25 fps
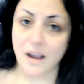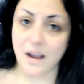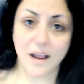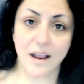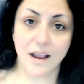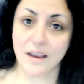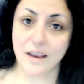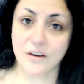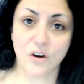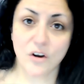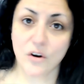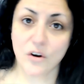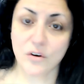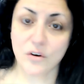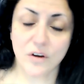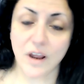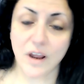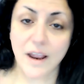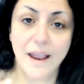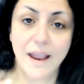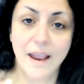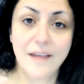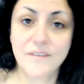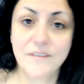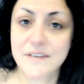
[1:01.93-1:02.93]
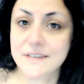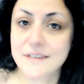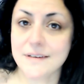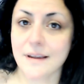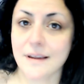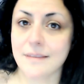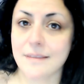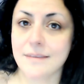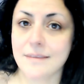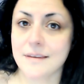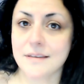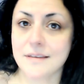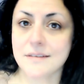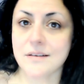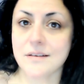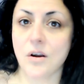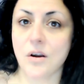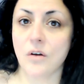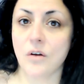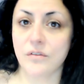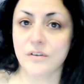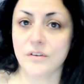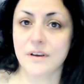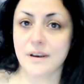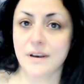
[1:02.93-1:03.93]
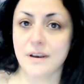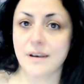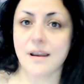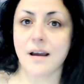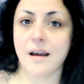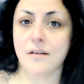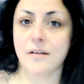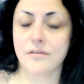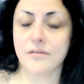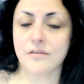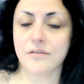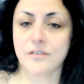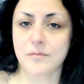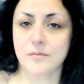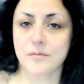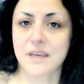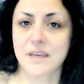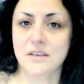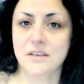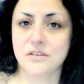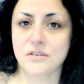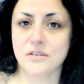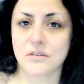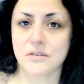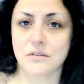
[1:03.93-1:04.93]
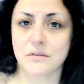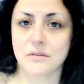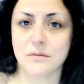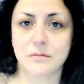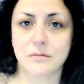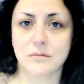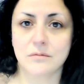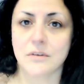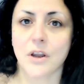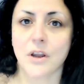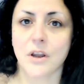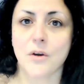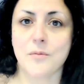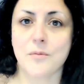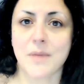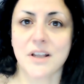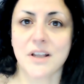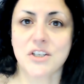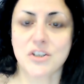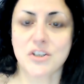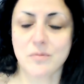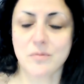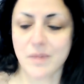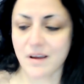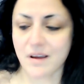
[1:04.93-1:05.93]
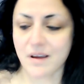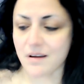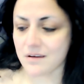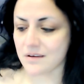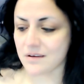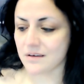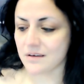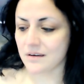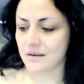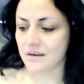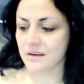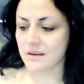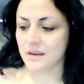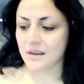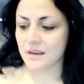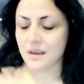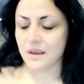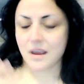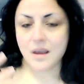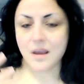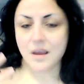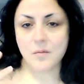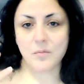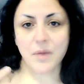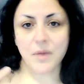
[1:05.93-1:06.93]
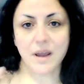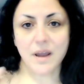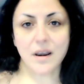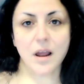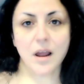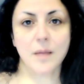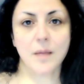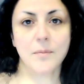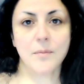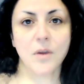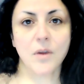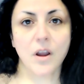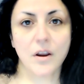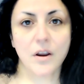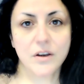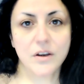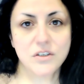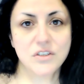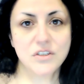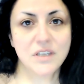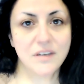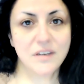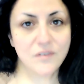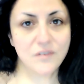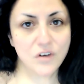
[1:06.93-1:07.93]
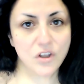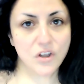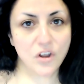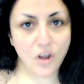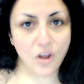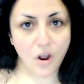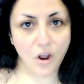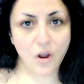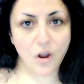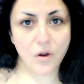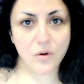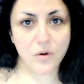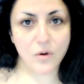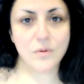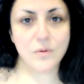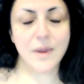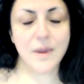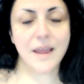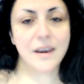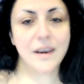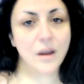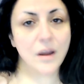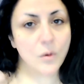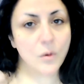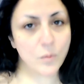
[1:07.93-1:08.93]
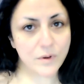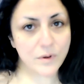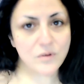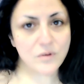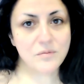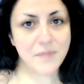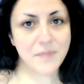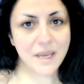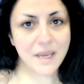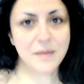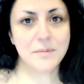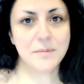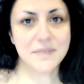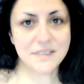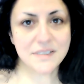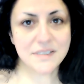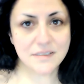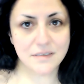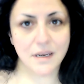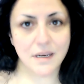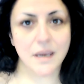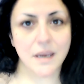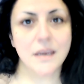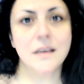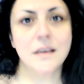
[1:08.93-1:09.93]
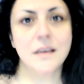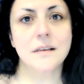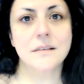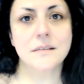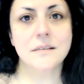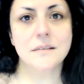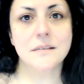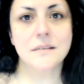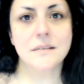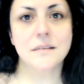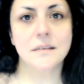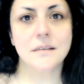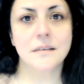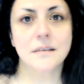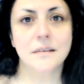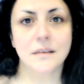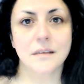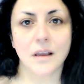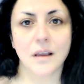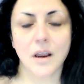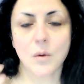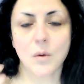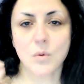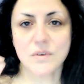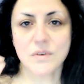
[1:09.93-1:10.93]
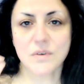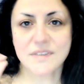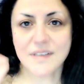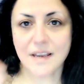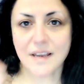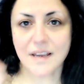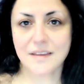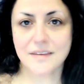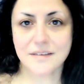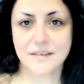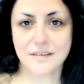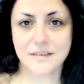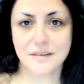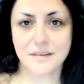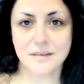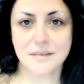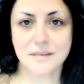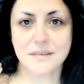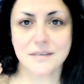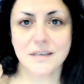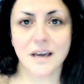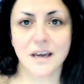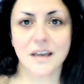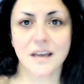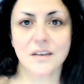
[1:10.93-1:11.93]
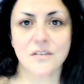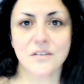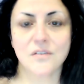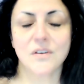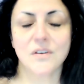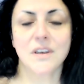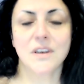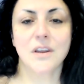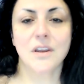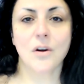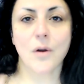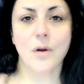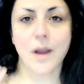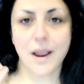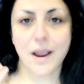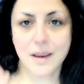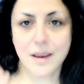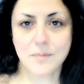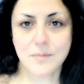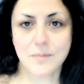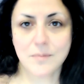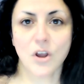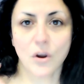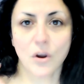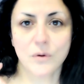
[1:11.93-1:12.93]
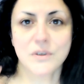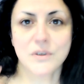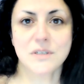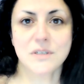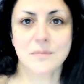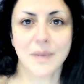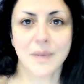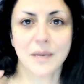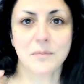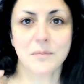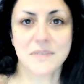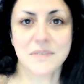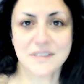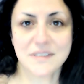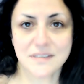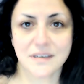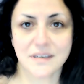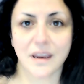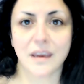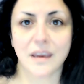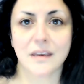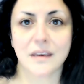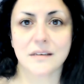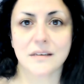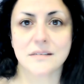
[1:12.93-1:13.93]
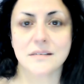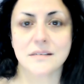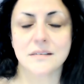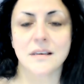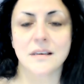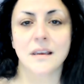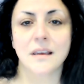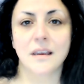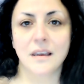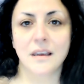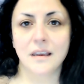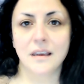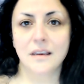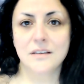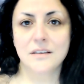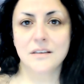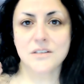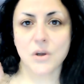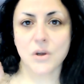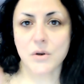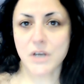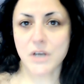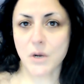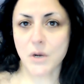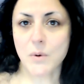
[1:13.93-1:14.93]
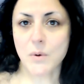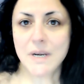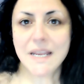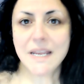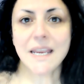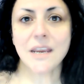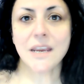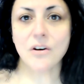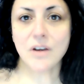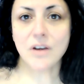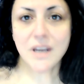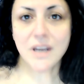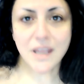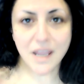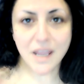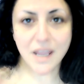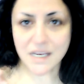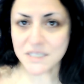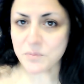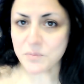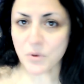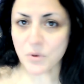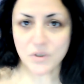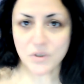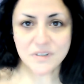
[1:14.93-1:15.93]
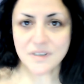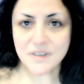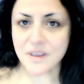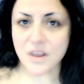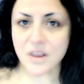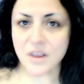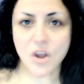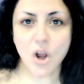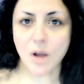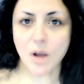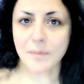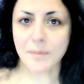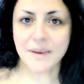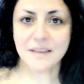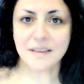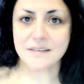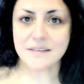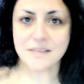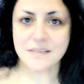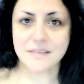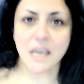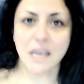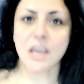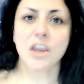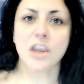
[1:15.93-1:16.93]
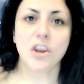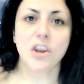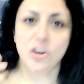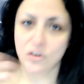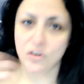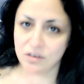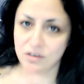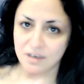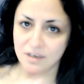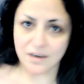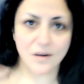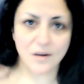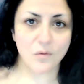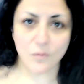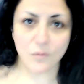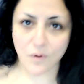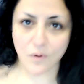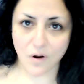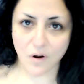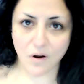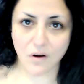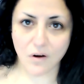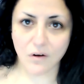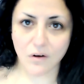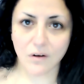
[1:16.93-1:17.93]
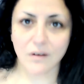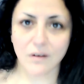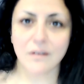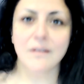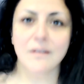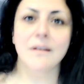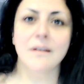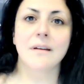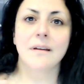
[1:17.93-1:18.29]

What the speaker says: I haven't done this often enough for me to know much about it, but I'm going to give it a go, and I will make mistakes. I will say this at the start of the video. I am going to make mistakes. So I don't want to hear any experts in the comments saying you did it wrong.